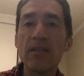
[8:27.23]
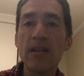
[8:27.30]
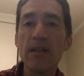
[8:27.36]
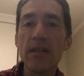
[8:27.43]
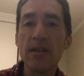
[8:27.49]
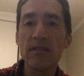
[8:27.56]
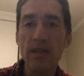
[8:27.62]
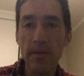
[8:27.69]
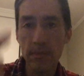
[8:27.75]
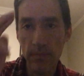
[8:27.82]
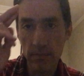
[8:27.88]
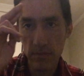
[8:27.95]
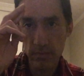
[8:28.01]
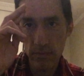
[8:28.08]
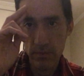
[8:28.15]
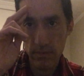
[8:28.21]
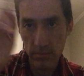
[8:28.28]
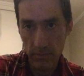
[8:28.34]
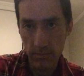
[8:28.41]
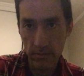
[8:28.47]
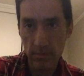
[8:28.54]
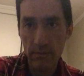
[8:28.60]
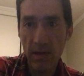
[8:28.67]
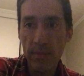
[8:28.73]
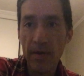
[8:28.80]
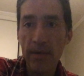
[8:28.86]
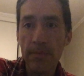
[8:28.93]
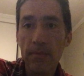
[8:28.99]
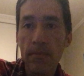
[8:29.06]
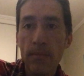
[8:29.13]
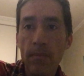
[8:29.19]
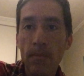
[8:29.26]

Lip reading: Till next time. Bye bye.